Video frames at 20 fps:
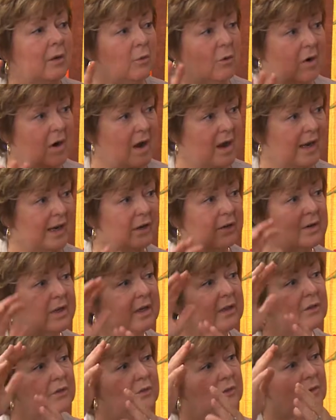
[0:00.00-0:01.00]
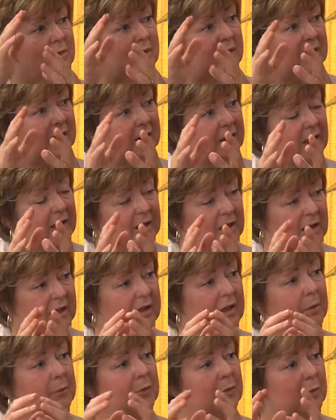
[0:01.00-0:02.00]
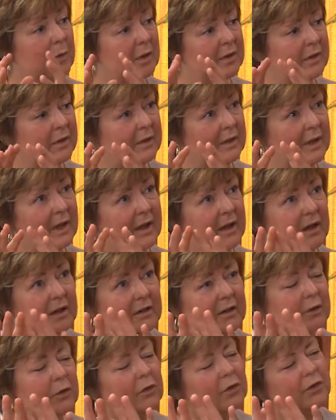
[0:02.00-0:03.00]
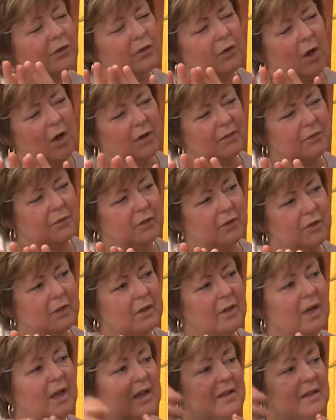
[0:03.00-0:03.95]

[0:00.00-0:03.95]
will iron it so that it comes a little softer,